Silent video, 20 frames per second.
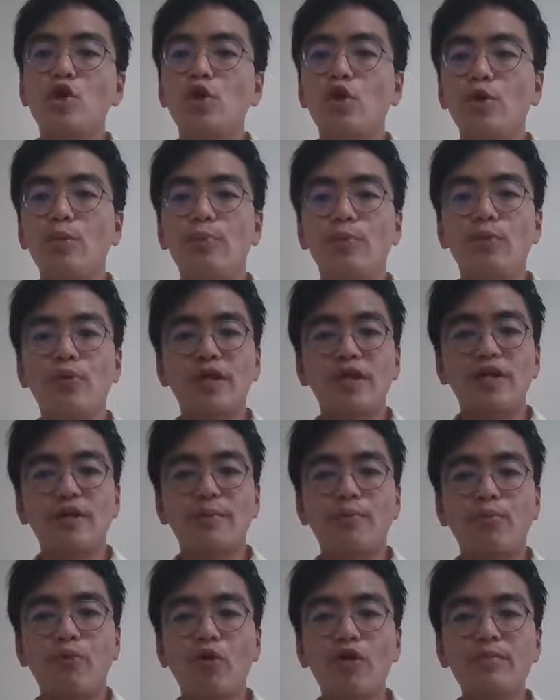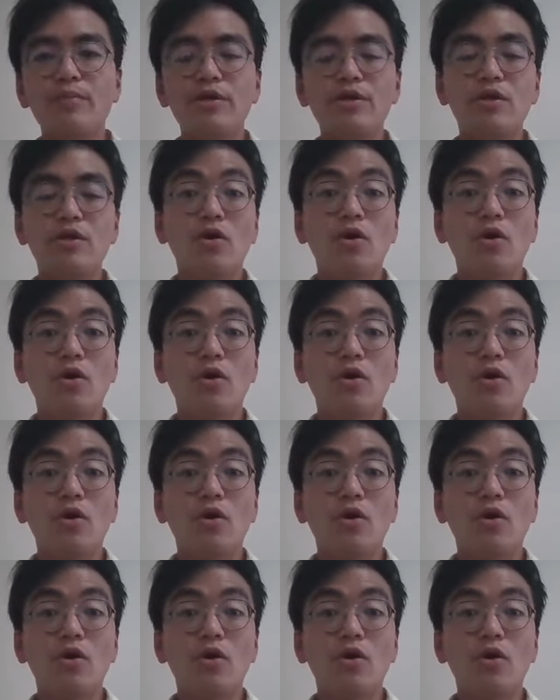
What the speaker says: to book an appointment,